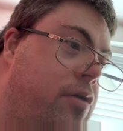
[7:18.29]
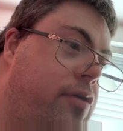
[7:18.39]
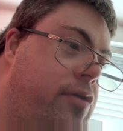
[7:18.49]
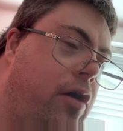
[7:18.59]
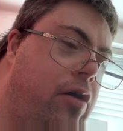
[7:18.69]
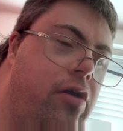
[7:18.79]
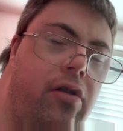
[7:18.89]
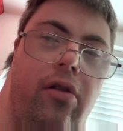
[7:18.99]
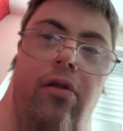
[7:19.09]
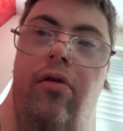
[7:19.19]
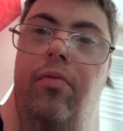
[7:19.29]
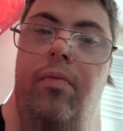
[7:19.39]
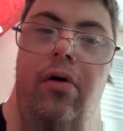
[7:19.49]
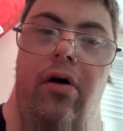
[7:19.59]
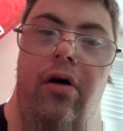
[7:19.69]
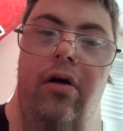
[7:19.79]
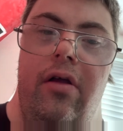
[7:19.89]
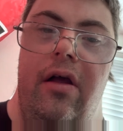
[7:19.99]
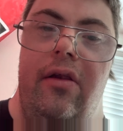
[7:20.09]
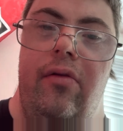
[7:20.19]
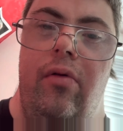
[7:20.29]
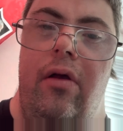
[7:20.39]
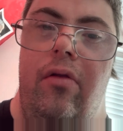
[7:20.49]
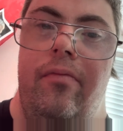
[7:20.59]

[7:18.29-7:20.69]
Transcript: chocolate bar as well.